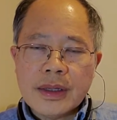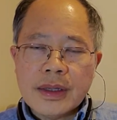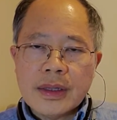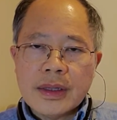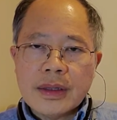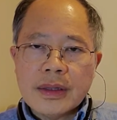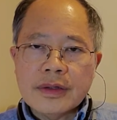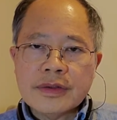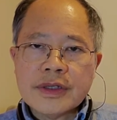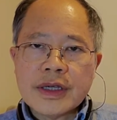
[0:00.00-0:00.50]

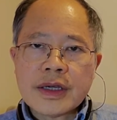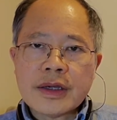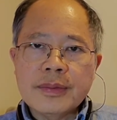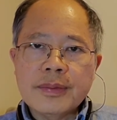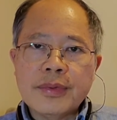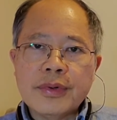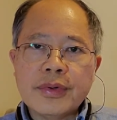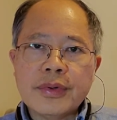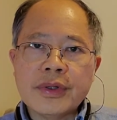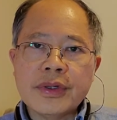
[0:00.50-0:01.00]
The second
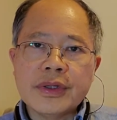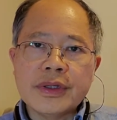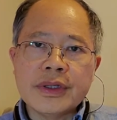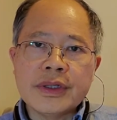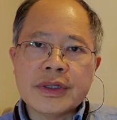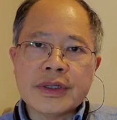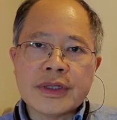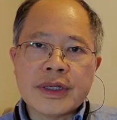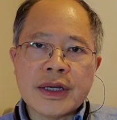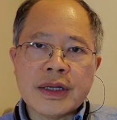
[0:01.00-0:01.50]
point
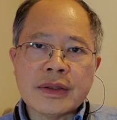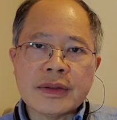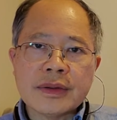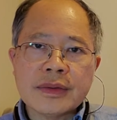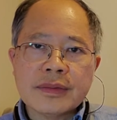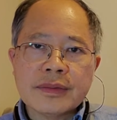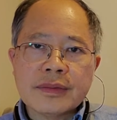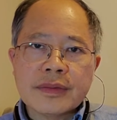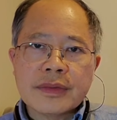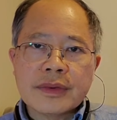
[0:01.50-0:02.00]
is that
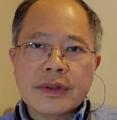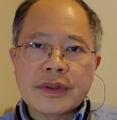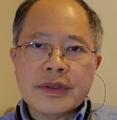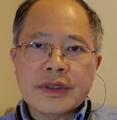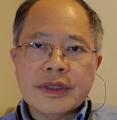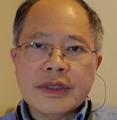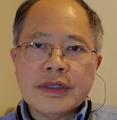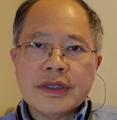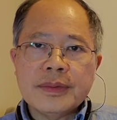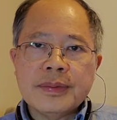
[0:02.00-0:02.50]
the
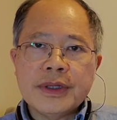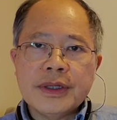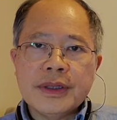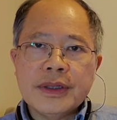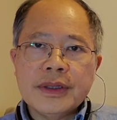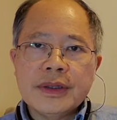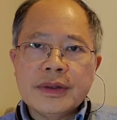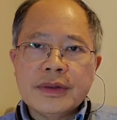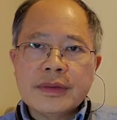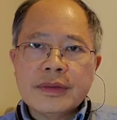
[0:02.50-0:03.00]

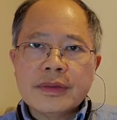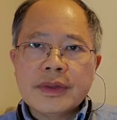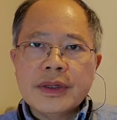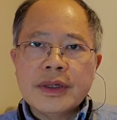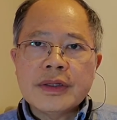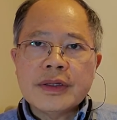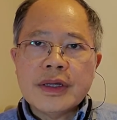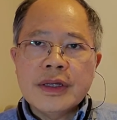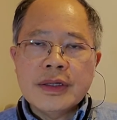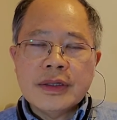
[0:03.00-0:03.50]
CCP
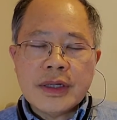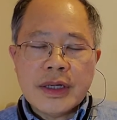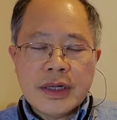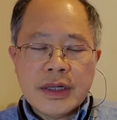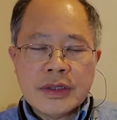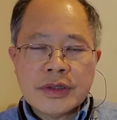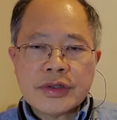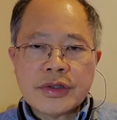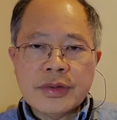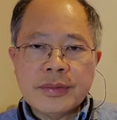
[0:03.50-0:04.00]
is
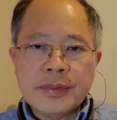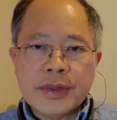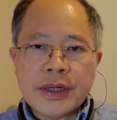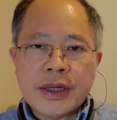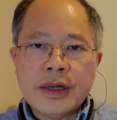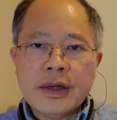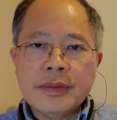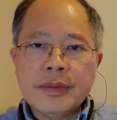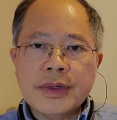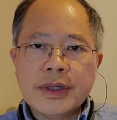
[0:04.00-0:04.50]
intent on
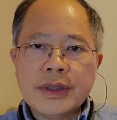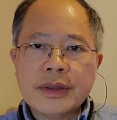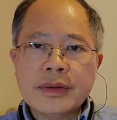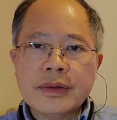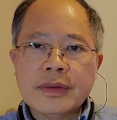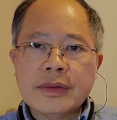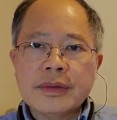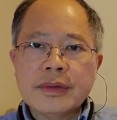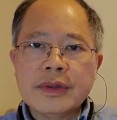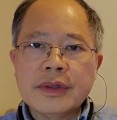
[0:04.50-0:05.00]
becoming
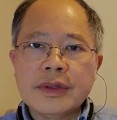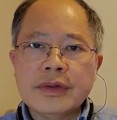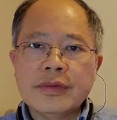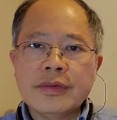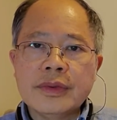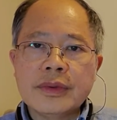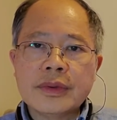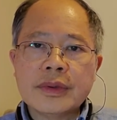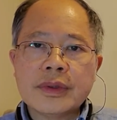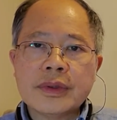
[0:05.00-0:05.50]
the
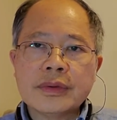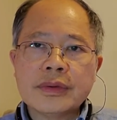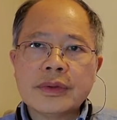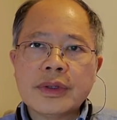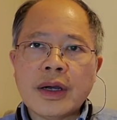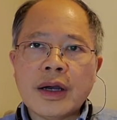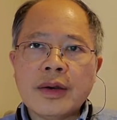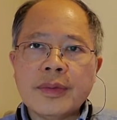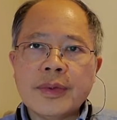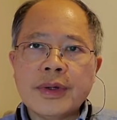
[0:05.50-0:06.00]
world
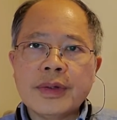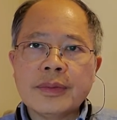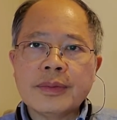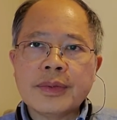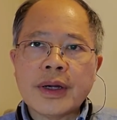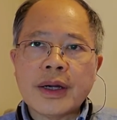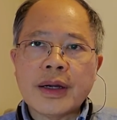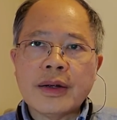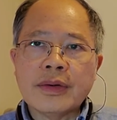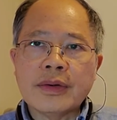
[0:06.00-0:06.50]
dominant
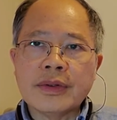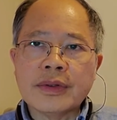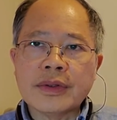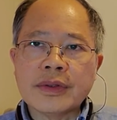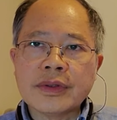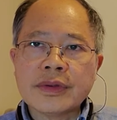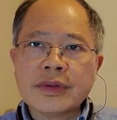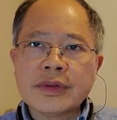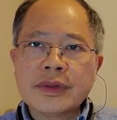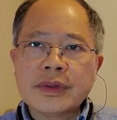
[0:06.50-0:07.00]
power
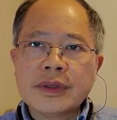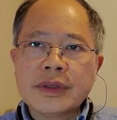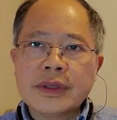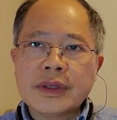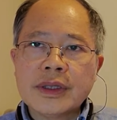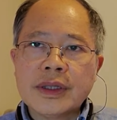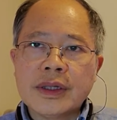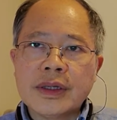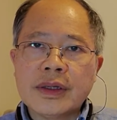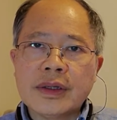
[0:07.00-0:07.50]

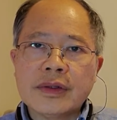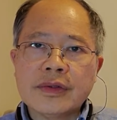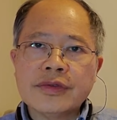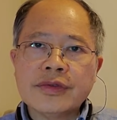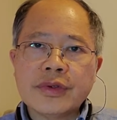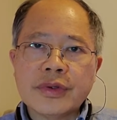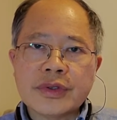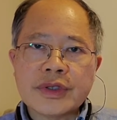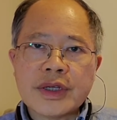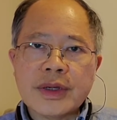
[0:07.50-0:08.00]

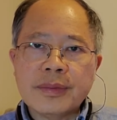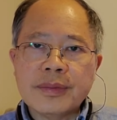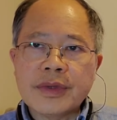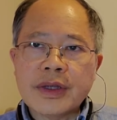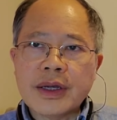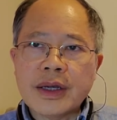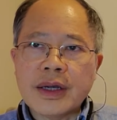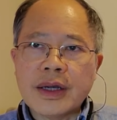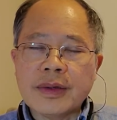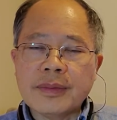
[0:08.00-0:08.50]
for some
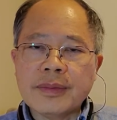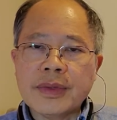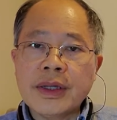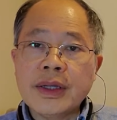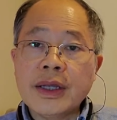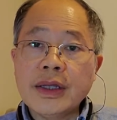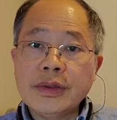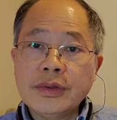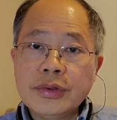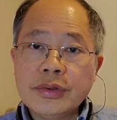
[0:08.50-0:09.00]
time. And
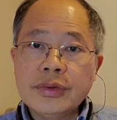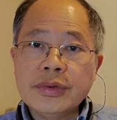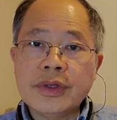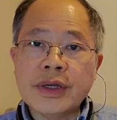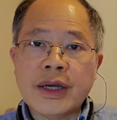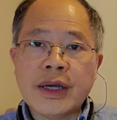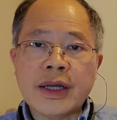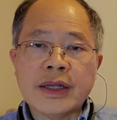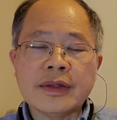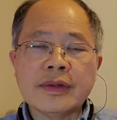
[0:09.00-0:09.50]
they do
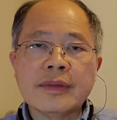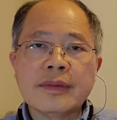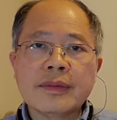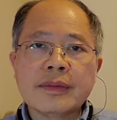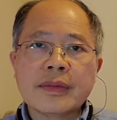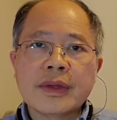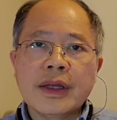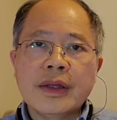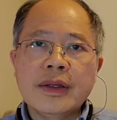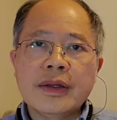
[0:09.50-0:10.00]
that,
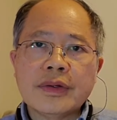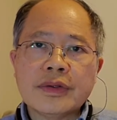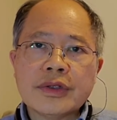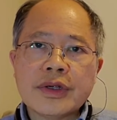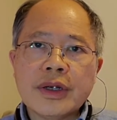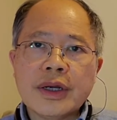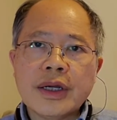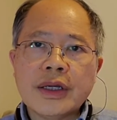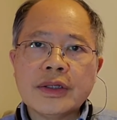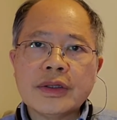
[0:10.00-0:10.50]
and they're
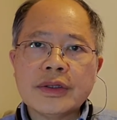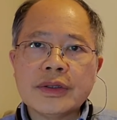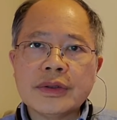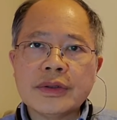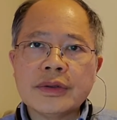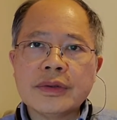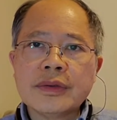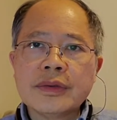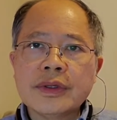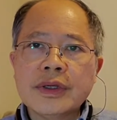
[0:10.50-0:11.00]
trying
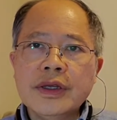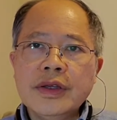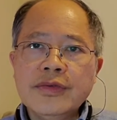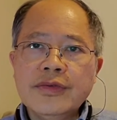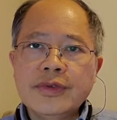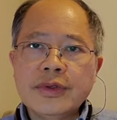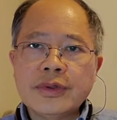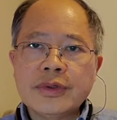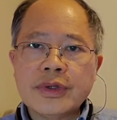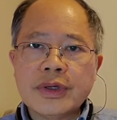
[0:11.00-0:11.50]
to
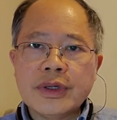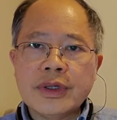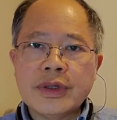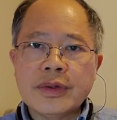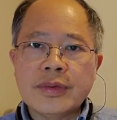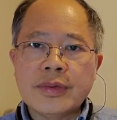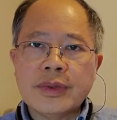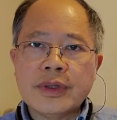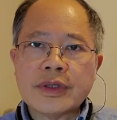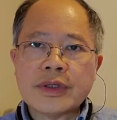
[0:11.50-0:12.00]
infiltrate the
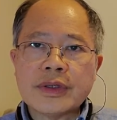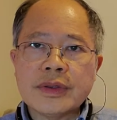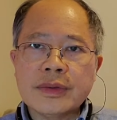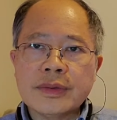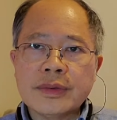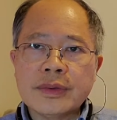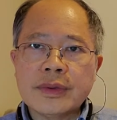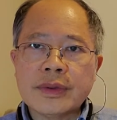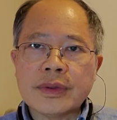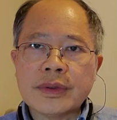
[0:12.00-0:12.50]

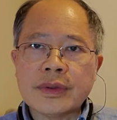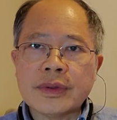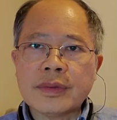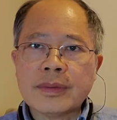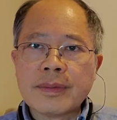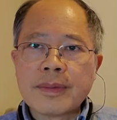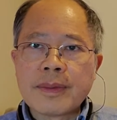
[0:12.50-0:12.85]
Western world